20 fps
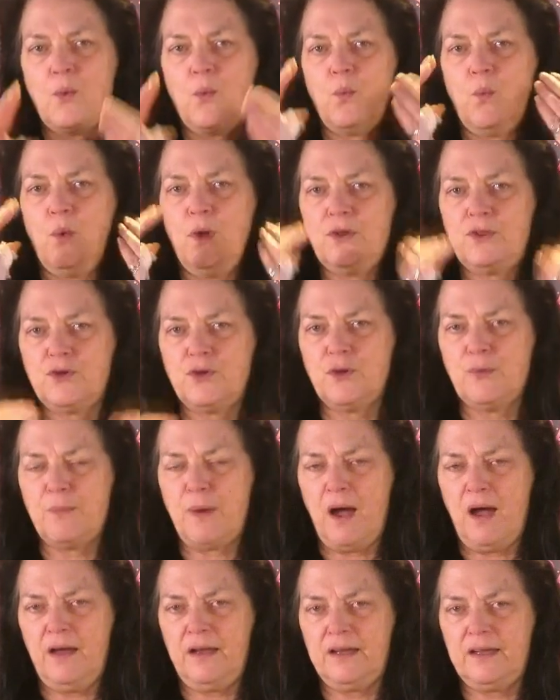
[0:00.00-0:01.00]
with your
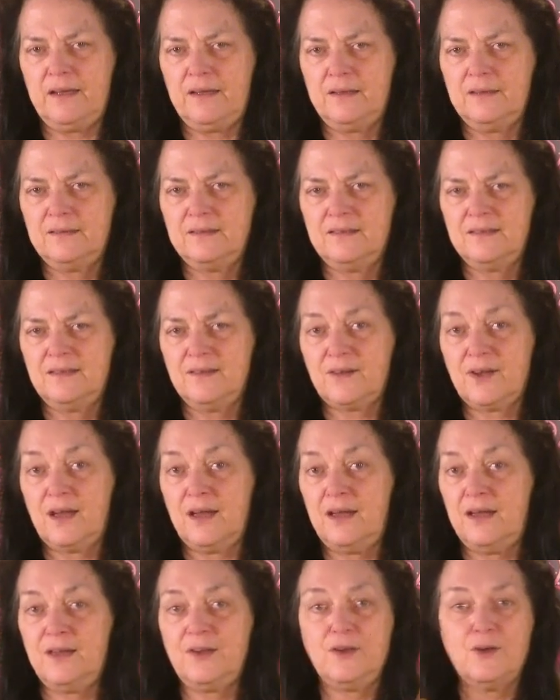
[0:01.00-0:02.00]
body,
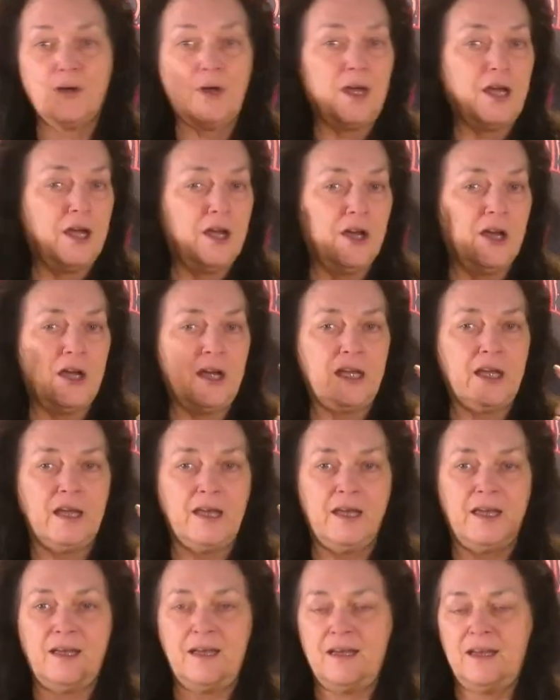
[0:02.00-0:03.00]
okay? You're hearing
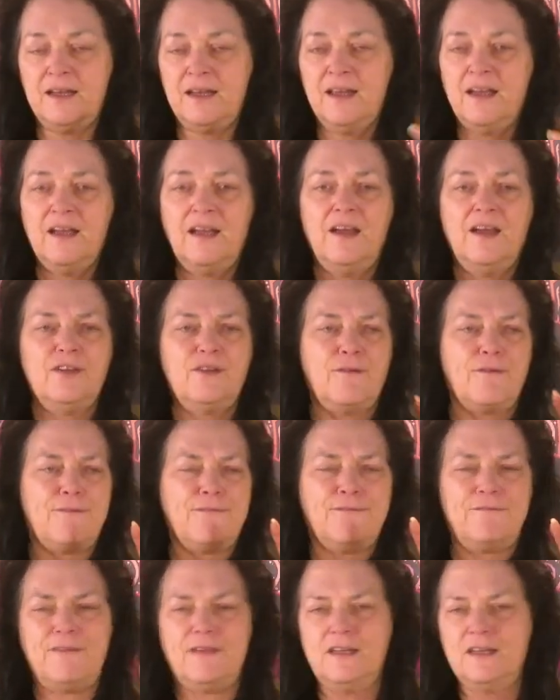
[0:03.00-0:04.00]
it, you're
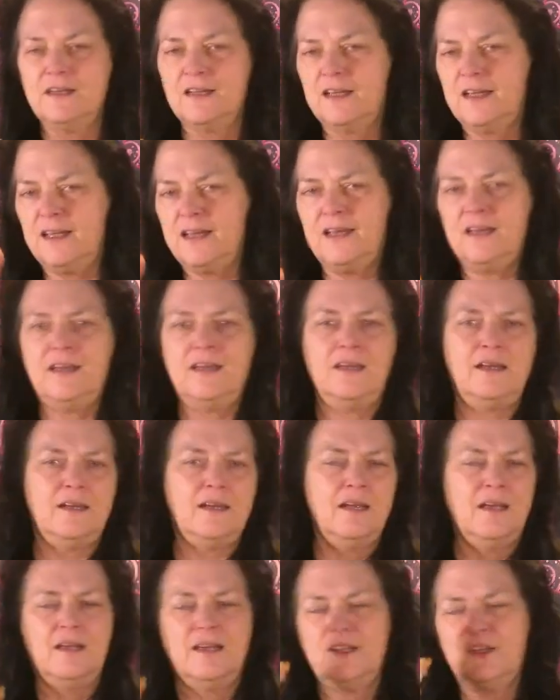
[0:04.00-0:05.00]
feeling it,
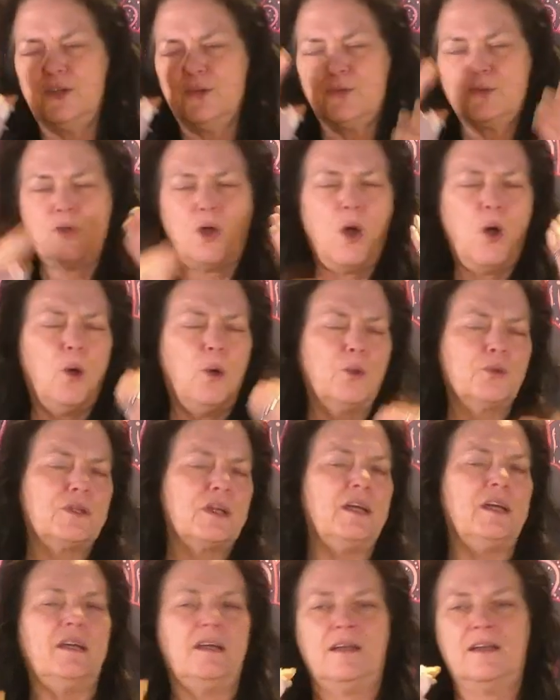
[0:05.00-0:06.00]
you know, the whole
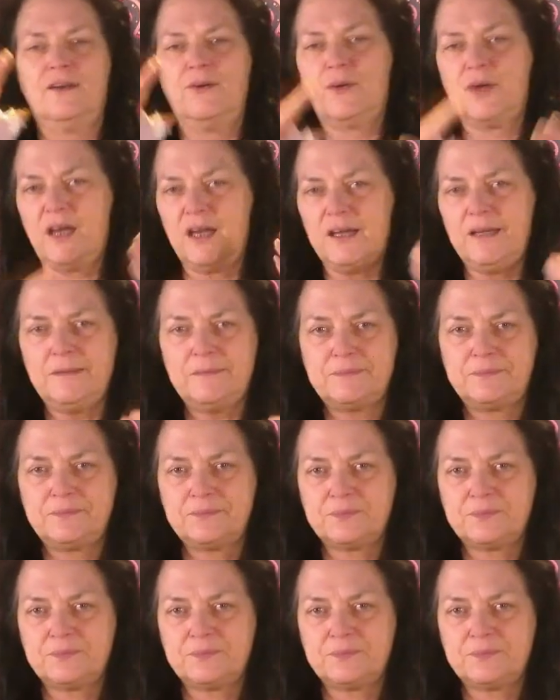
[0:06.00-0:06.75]
thing, okay?